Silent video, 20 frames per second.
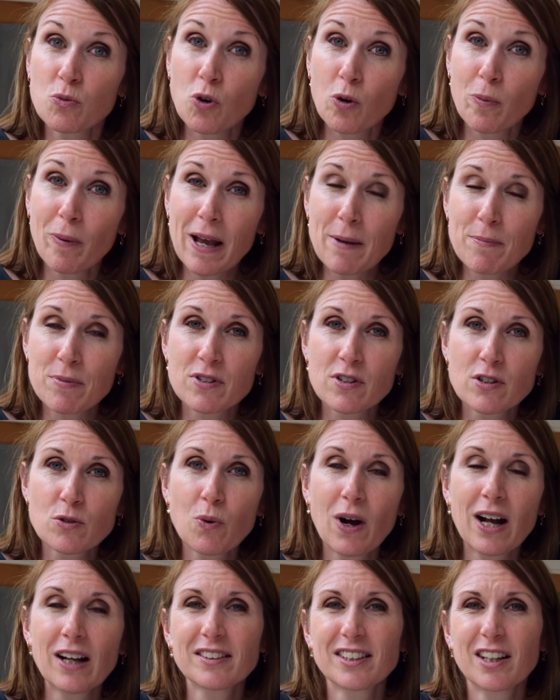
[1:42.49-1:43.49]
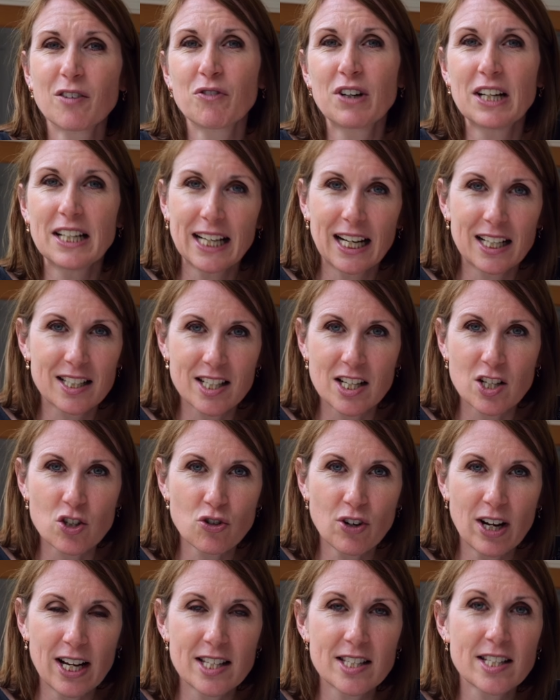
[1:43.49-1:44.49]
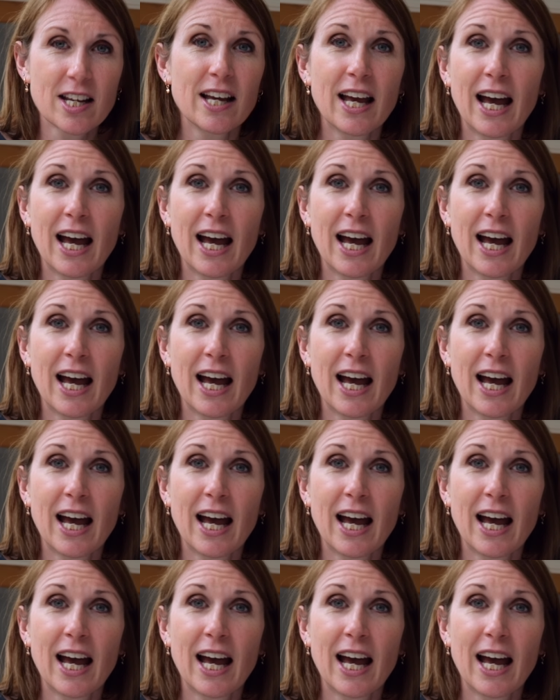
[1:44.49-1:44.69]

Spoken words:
wallpapers as well, so that really adds interest,